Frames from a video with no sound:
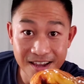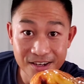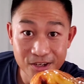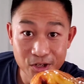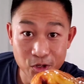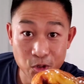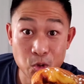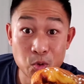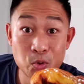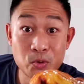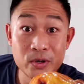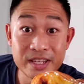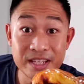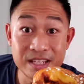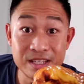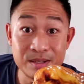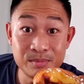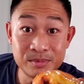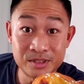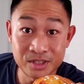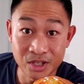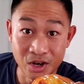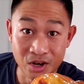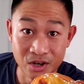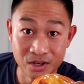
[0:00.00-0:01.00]

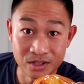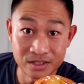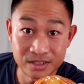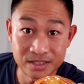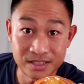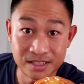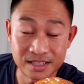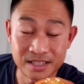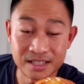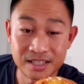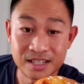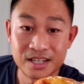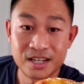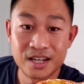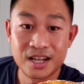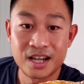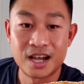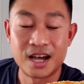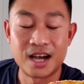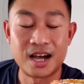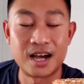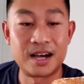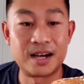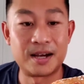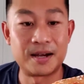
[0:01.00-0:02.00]
cream tart
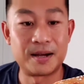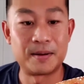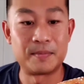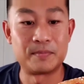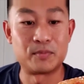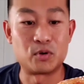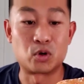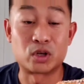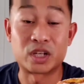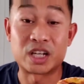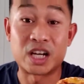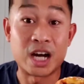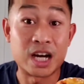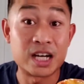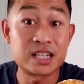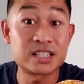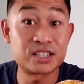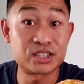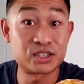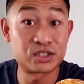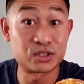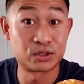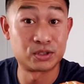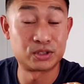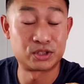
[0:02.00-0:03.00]
or
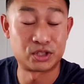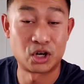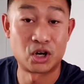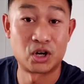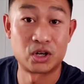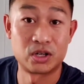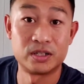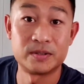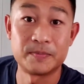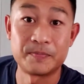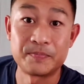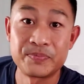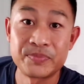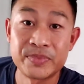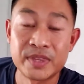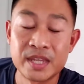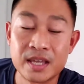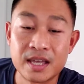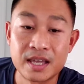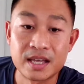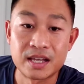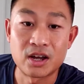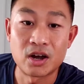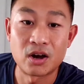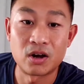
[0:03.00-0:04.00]
custard tart
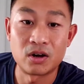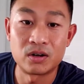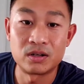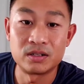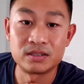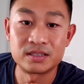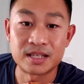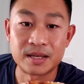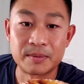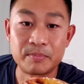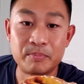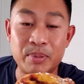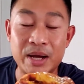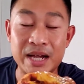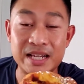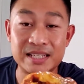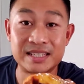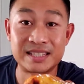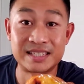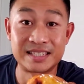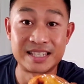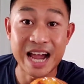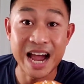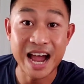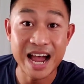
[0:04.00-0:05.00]
called a
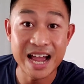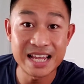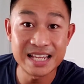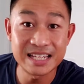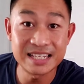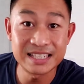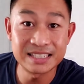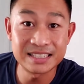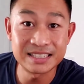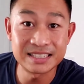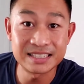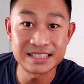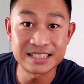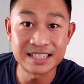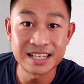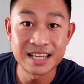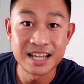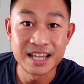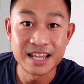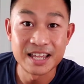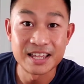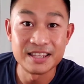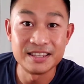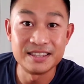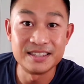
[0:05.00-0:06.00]
pastéis
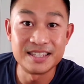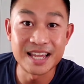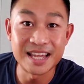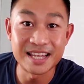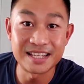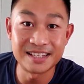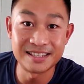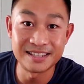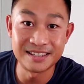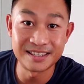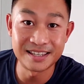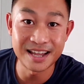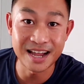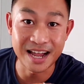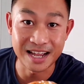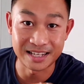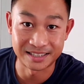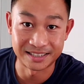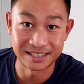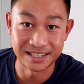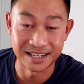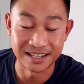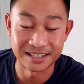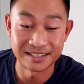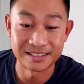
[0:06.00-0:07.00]
de
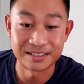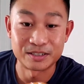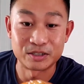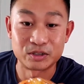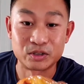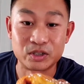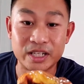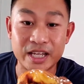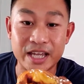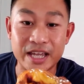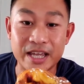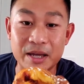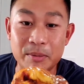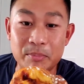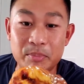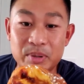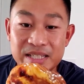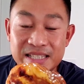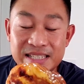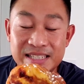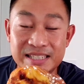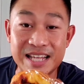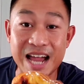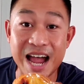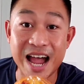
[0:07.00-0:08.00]
nata. Okay, a
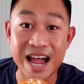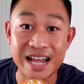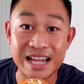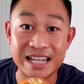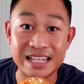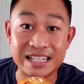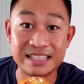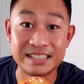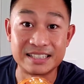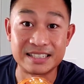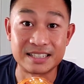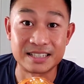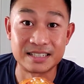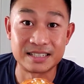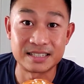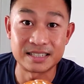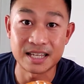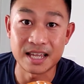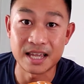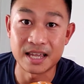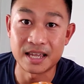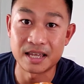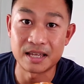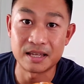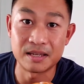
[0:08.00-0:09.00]
pastéis is
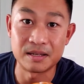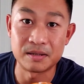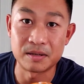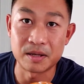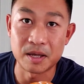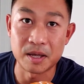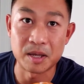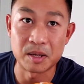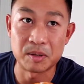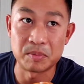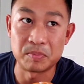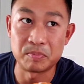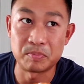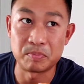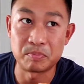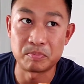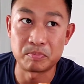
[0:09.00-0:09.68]
a